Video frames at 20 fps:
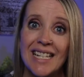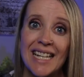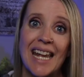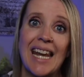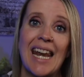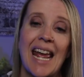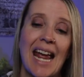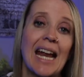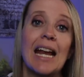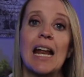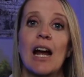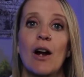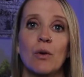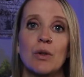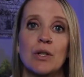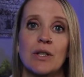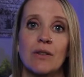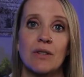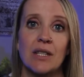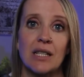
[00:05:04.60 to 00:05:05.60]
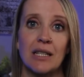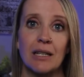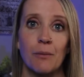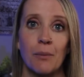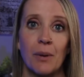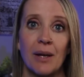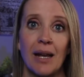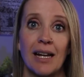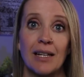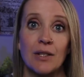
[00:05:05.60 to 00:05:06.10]
to get 8 hours of
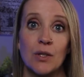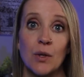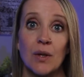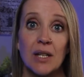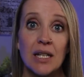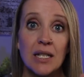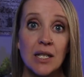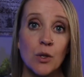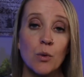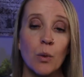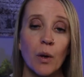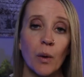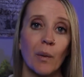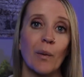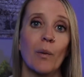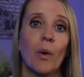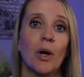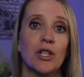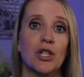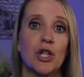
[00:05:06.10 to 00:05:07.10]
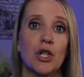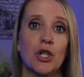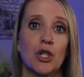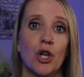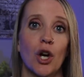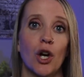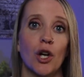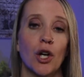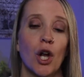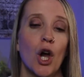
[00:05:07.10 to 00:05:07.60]
sleep a night. So this is where we want to
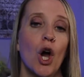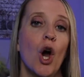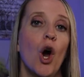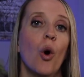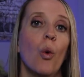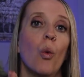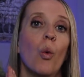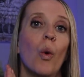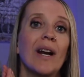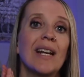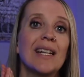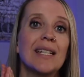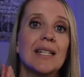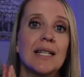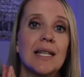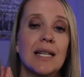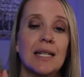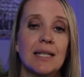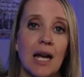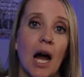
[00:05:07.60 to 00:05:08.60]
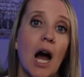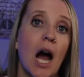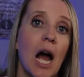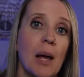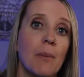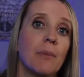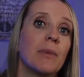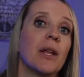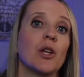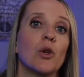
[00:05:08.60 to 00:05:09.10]
start. What is the
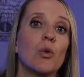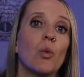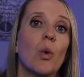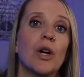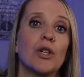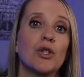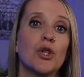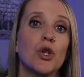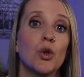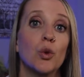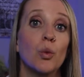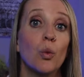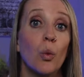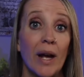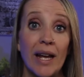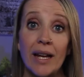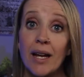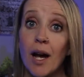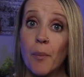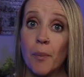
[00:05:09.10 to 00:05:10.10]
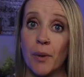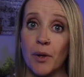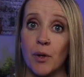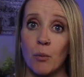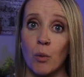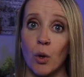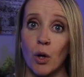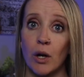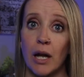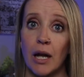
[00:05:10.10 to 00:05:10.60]
time that you want to wake up in the
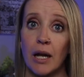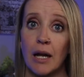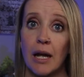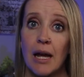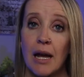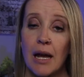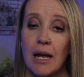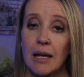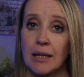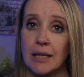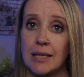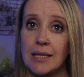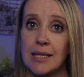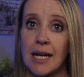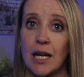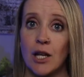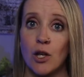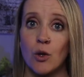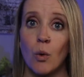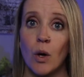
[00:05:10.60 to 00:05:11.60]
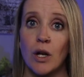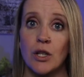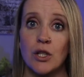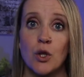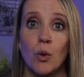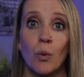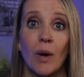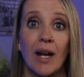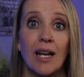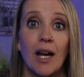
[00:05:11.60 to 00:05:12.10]
morning? Let's say you want
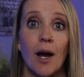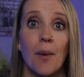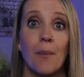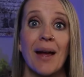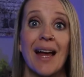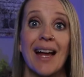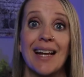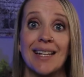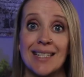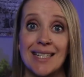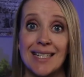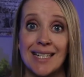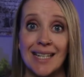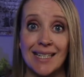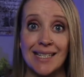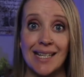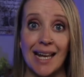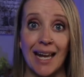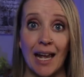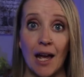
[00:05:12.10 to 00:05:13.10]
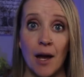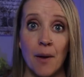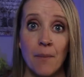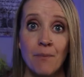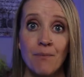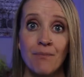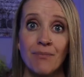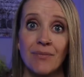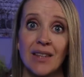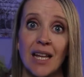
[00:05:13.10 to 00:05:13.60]
to wake up at 6
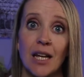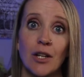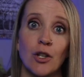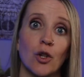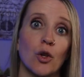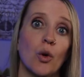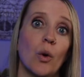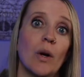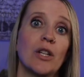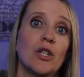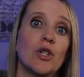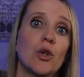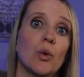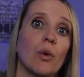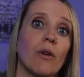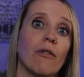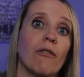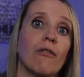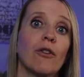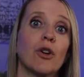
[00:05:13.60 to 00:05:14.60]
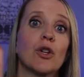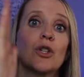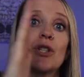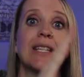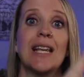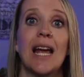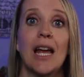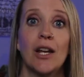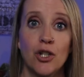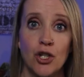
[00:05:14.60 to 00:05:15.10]
a.m. Then you're going to
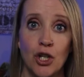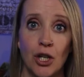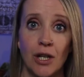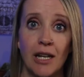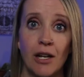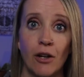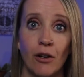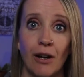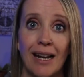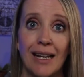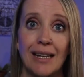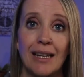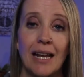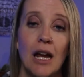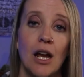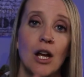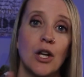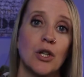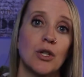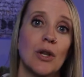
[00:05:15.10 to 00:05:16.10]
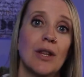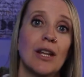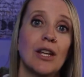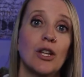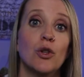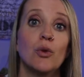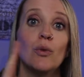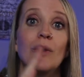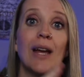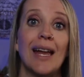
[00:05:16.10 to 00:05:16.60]
reverse engineer it so that
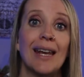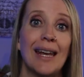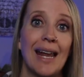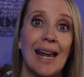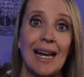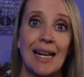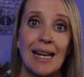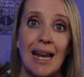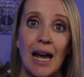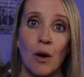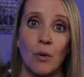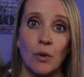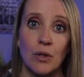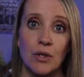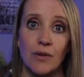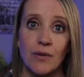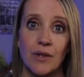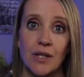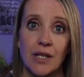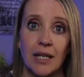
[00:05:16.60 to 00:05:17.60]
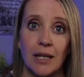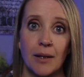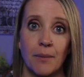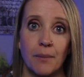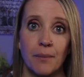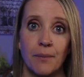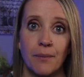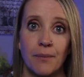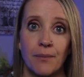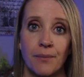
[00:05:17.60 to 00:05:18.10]
you get 8 hours of sleep.